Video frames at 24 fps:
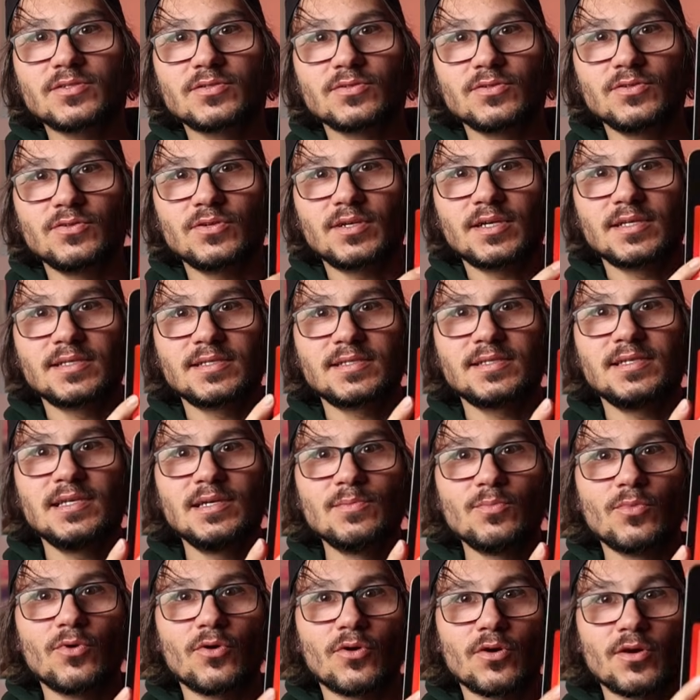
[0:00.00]
you can see
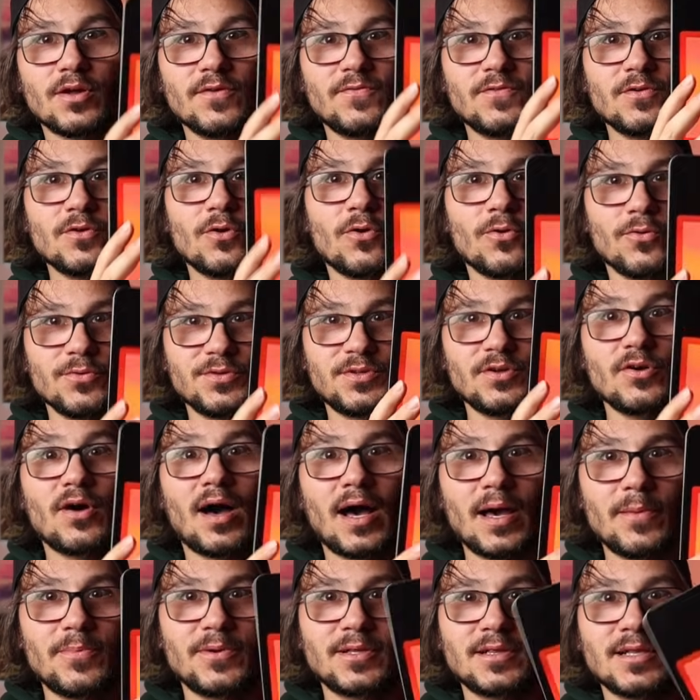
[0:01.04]
more if you hold your
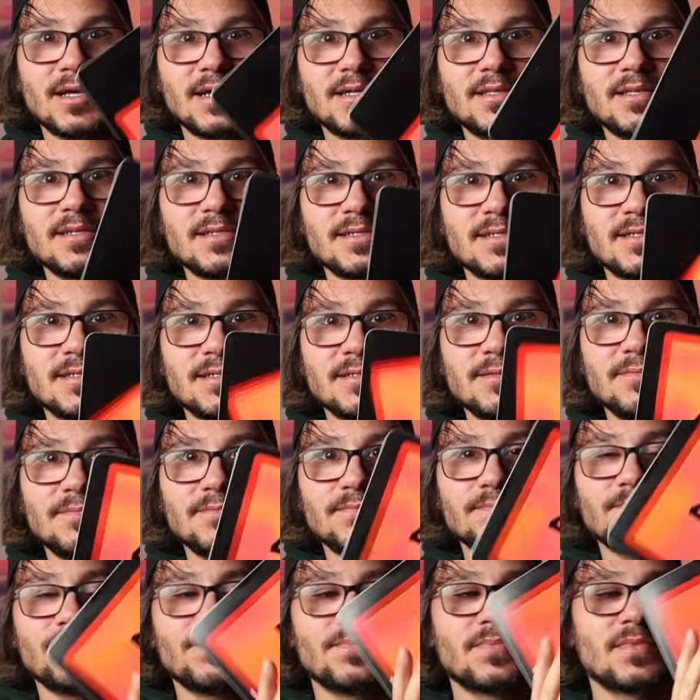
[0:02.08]
iPad like this.
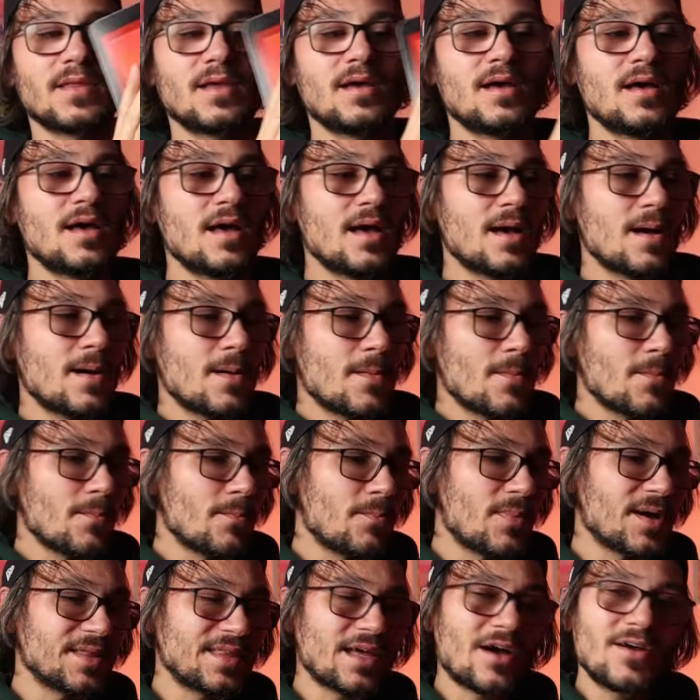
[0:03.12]

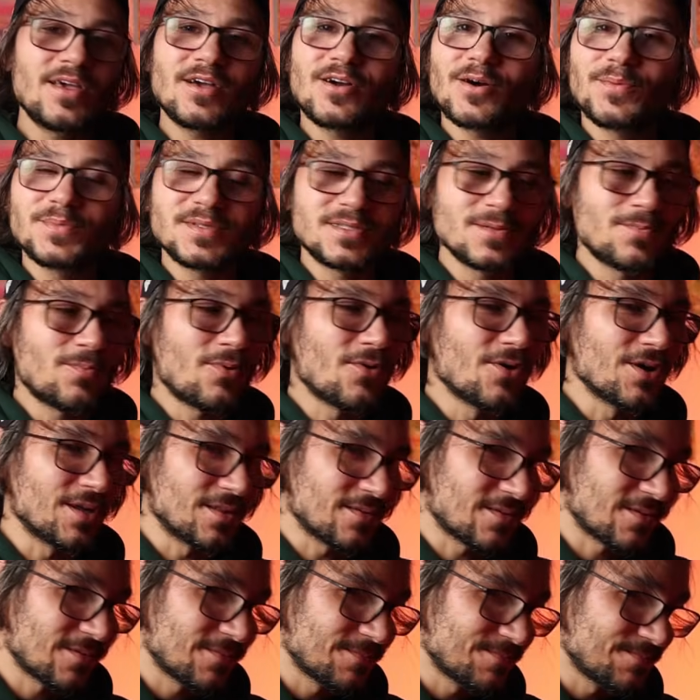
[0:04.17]
But now here comes the
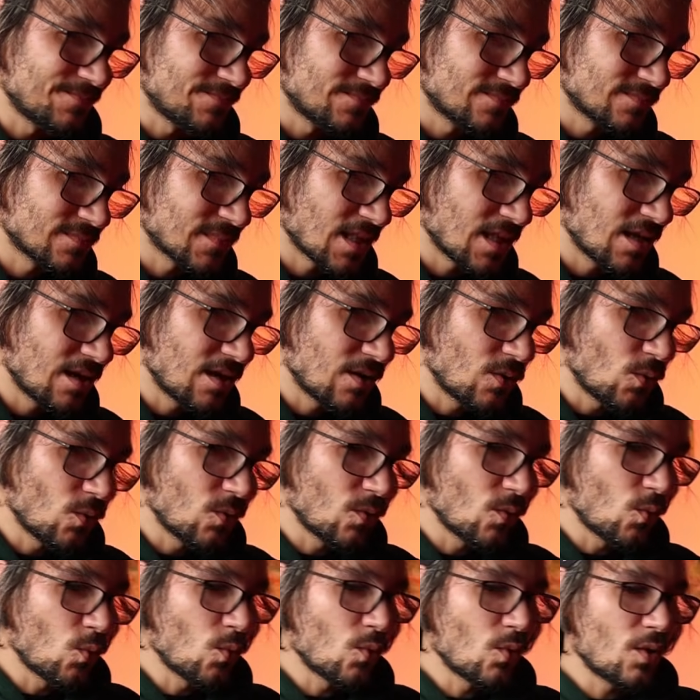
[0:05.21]
point.
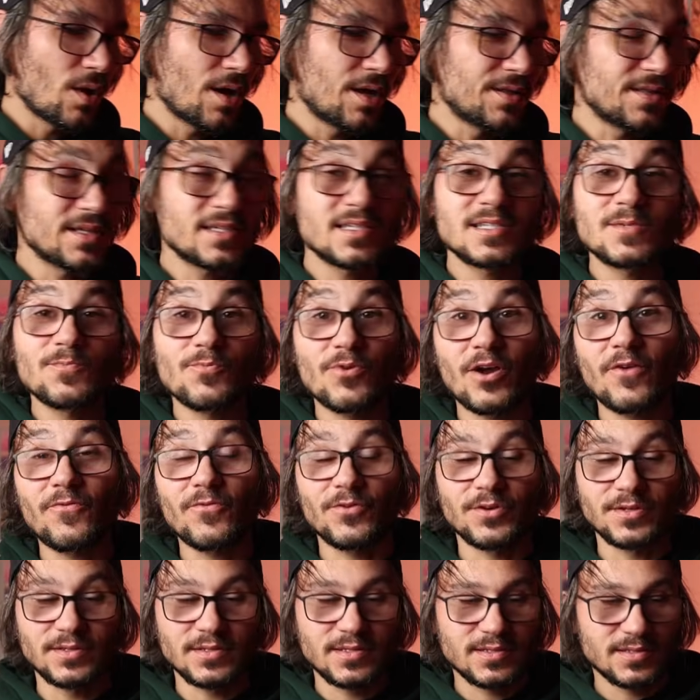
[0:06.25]
And this is
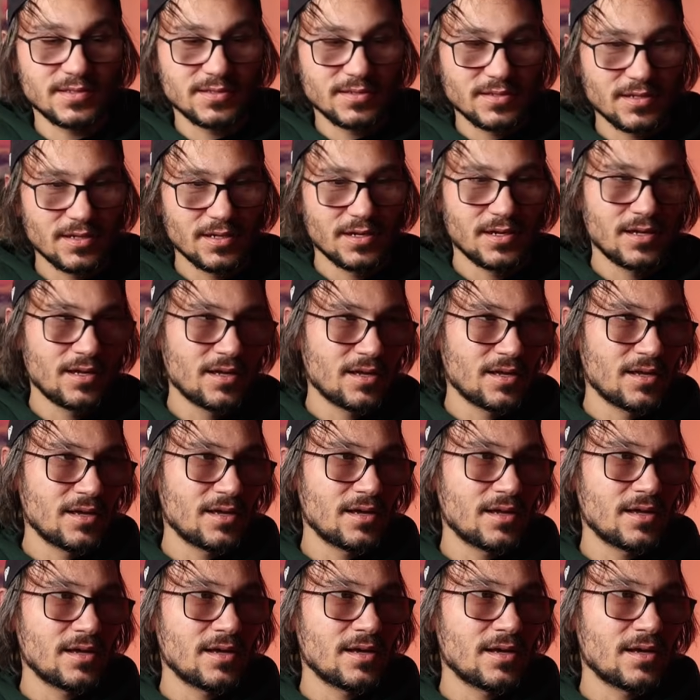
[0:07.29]
preference.
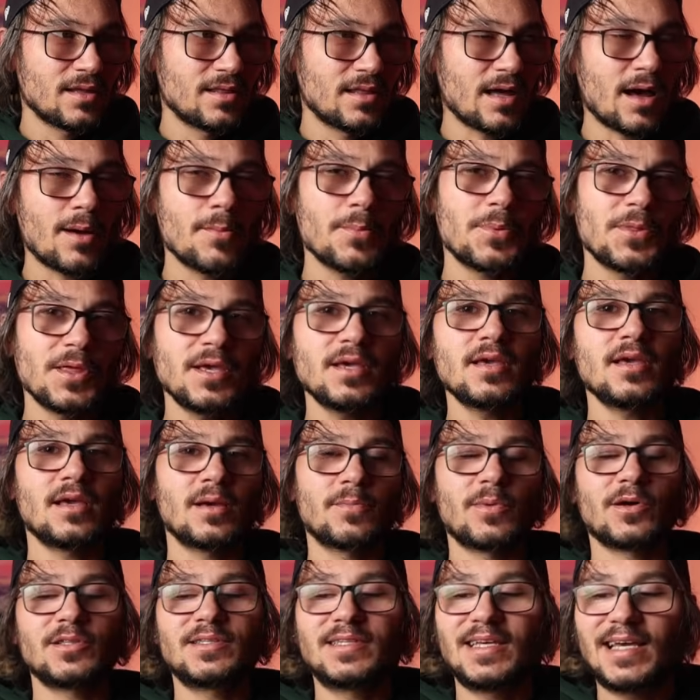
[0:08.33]
Now I'm thinking
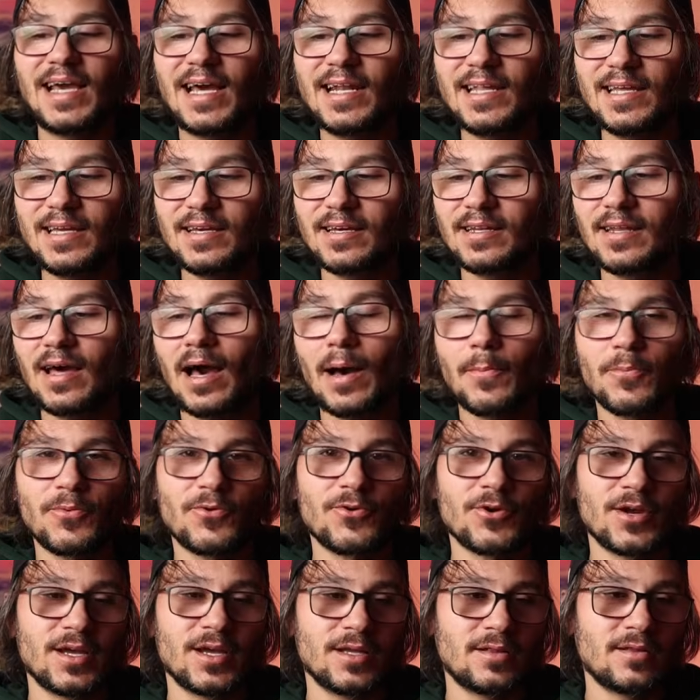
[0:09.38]
about getting an
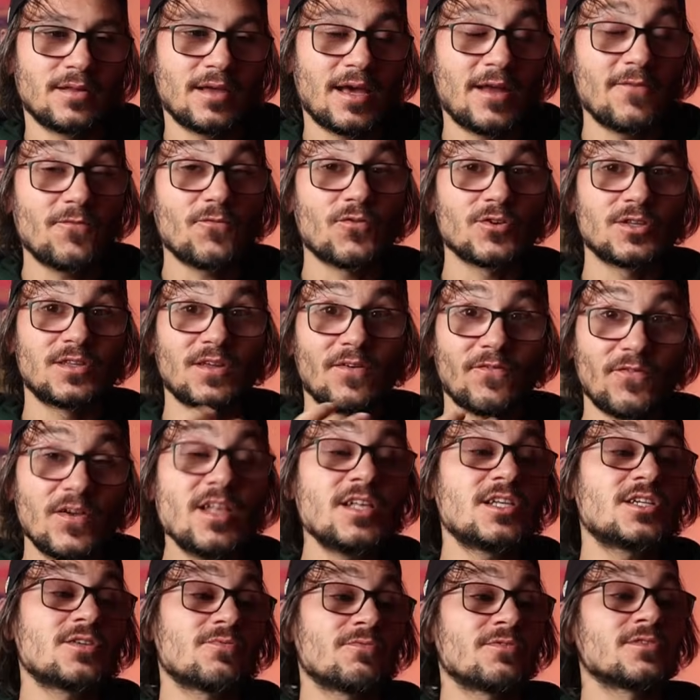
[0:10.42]
upgrade. And for
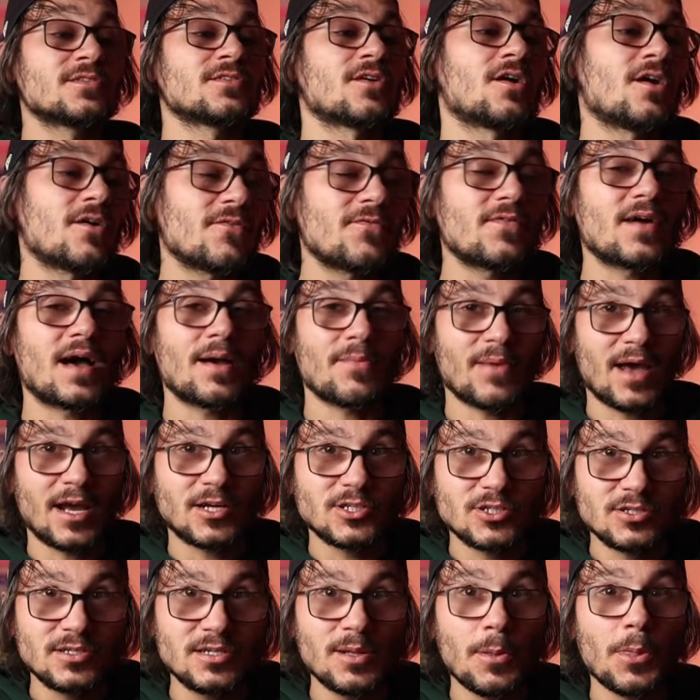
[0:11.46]
DaVinci Resolve, I'm
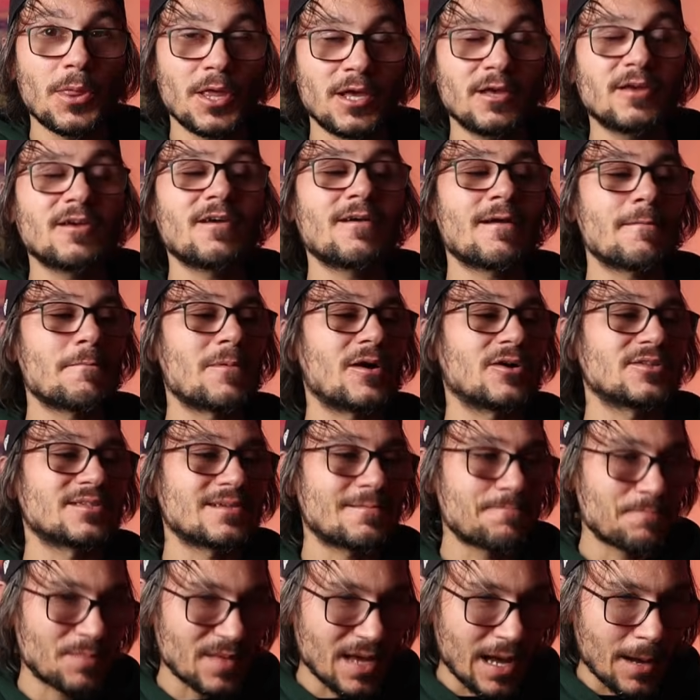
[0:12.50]
actually thinking about
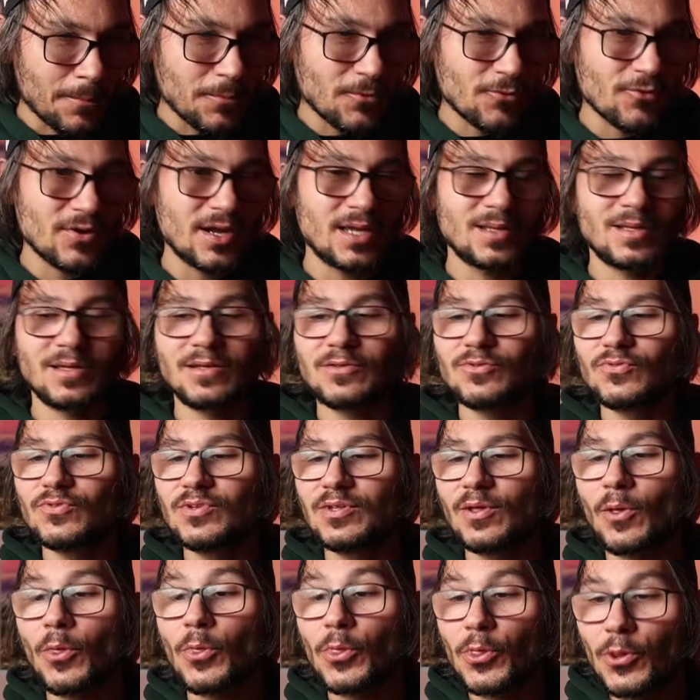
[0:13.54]
upgrading to
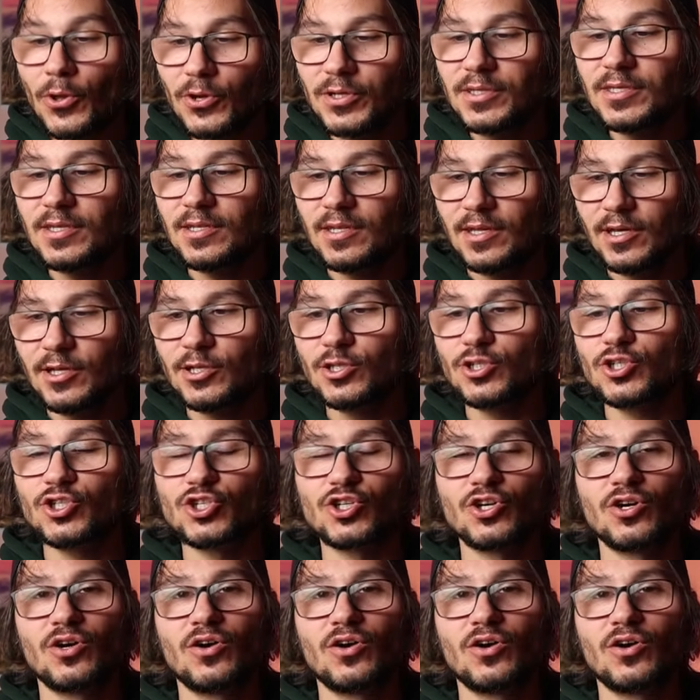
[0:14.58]
the 13-inch